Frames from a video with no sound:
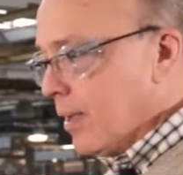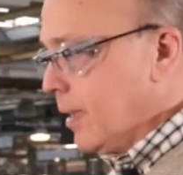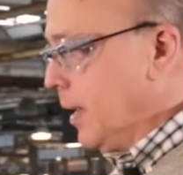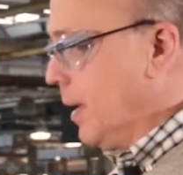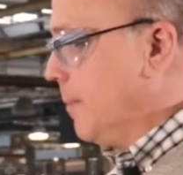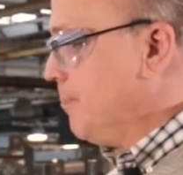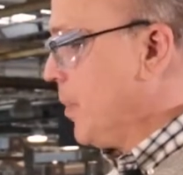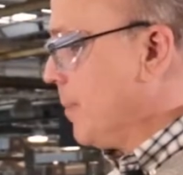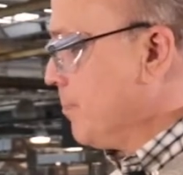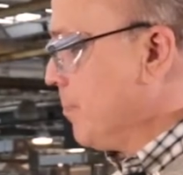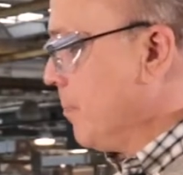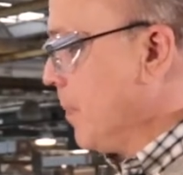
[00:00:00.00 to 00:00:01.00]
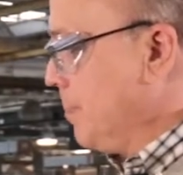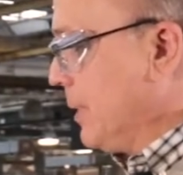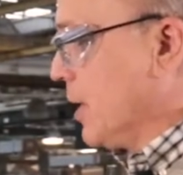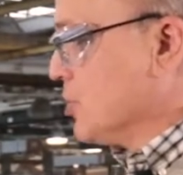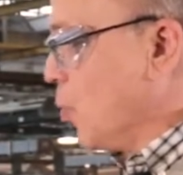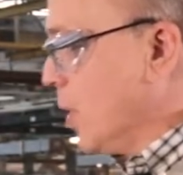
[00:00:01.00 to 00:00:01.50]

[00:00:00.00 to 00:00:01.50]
Um, but because